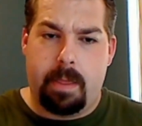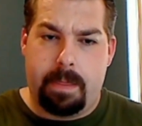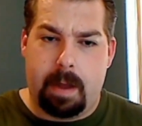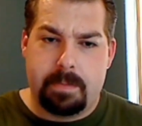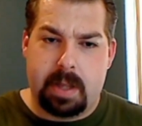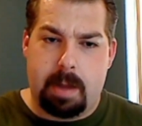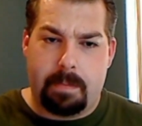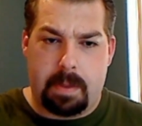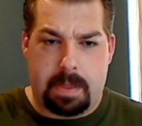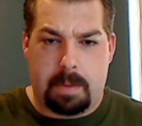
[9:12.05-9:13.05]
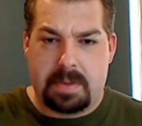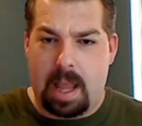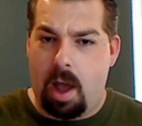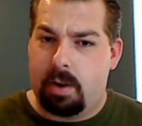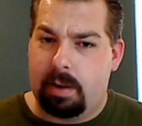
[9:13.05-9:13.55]
Thumbs up, thumbs
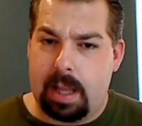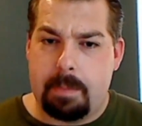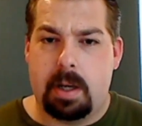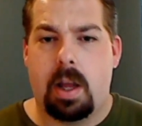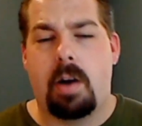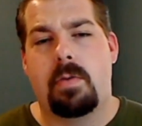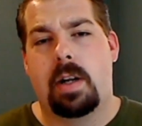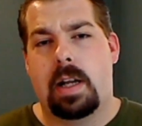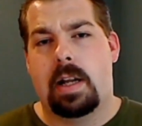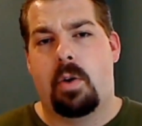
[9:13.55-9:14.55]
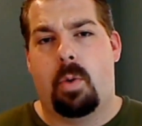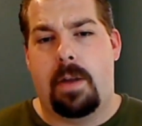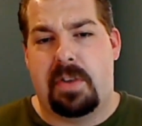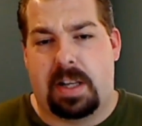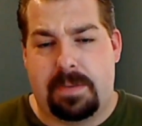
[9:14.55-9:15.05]
down. Let me know
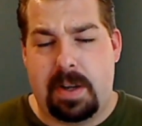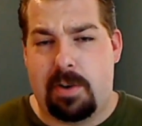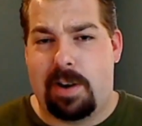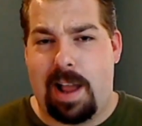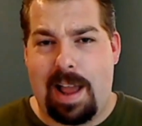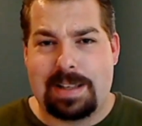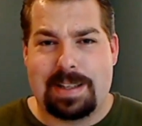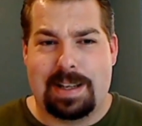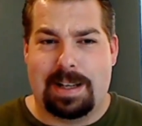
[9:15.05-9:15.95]
if you like this video or not.